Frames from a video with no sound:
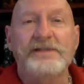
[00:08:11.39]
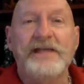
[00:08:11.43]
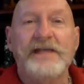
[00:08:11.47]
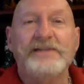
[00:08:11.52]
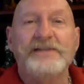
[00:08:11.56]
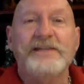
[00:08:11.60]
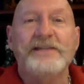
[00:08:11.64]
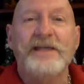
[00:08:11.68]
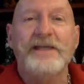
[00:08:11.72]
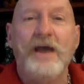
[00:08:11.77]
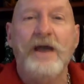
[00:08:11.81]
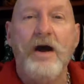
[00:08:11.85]

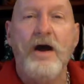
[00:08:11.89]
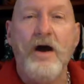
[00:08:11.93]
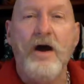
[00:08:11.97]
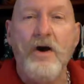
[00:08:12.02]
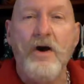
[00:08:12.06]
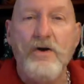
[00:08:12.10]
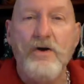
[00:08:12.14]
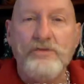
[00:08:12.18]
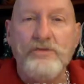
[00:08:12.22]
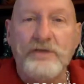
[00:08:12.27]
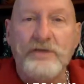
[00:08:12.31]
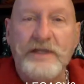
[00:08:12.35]
That's the
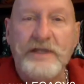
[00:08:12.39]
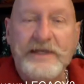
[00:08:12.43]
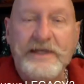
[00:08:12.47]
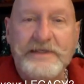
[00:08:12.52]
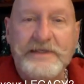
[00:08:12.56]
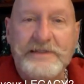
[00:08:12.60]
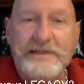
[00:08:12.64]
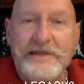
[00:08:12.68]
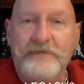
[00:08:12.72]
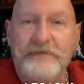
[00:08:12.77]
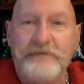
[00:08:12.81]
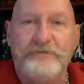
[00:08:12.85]

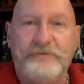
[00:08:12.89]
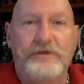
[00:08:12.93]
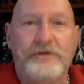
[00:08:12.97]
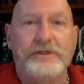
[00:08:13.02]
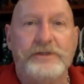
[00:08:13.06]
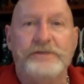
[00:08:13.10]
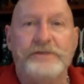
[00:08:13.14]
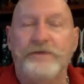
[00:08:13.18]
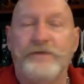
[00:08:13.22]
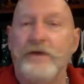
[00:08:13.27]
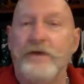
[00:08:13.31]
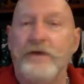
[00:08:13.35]
only
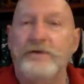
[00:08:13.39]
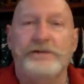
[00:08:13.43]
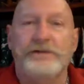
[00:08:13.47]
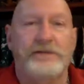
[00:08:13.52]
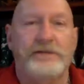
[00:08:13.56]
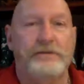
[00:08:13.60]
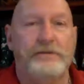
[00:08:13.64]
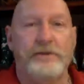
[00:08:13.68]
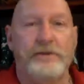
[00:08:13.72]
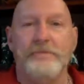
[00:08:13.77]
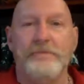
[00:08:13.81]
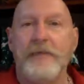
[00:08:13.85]
difference, folks,
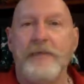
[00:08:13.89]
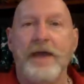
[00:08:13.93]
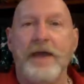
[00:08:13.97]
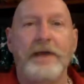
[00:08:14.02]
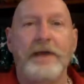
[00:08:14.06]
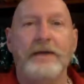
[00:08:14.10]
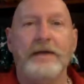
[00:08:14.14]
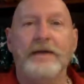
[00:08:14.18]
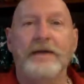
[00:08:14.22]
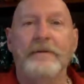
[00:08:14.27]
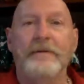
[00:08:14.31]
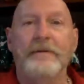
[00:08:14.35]
that we make.
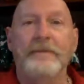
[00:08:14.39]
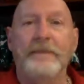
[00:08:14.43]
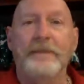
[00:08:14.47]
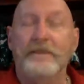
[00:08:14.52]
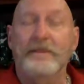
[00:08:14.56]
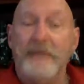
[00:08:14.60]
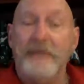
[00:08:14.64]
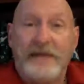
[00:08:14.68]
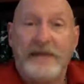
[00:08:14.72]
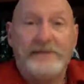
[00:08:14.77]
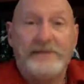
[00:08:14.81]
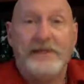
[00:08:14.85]

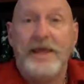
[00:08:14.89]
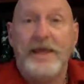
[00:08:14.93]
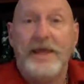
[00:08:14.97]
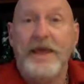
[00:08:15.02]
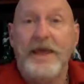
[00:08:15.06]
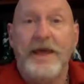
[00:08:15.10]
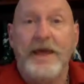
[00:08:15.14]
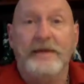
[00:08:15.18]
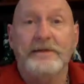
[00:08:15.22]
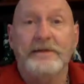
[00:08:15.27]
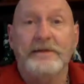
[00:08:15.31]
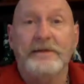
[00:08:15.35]
That's
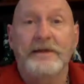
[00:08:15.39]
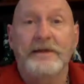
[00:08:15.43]
it.